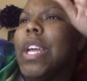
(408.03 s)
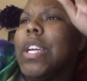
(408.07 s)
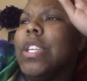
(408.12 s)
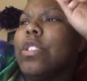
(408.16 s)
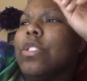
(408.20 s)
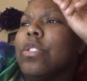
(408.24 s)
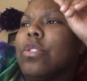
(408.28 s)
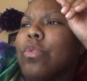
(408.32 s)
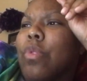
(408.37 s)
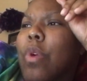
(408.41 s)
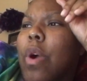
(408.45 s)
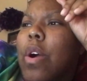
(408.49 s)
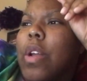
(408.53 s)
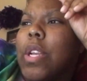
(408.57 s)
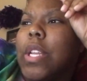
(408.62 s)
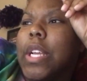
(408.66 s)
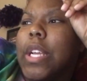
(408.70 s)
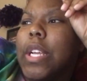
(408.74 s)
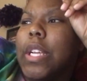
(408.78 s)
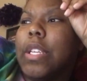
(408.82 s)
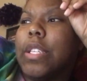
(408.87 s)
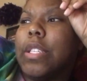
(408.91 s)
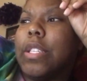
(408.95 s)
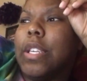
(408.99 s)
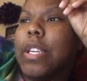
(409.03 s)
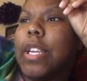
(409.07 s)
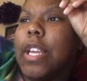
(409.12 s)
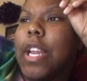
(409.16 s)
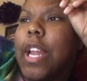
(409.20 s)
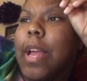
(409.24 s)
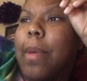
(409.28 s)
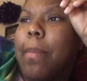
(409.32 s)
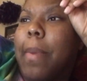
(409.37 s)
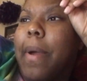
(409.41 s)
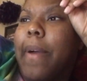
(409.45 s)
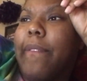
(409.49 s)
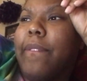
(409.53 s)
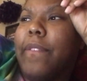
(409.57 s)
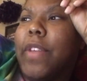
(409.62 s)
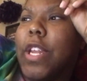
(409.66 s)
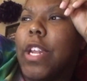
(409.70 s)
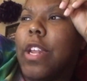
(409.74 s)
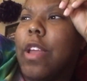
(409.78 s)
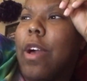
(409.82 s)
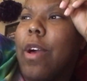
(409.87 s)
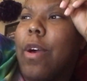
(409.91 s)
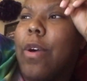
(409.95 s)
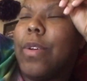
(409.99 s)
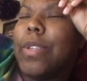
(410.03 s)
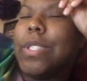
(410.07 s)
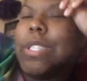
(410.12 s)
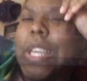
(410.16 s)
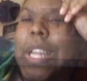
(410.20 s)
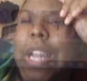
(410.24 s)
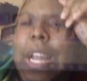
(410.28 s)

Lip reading: scrolling, looking at my videos,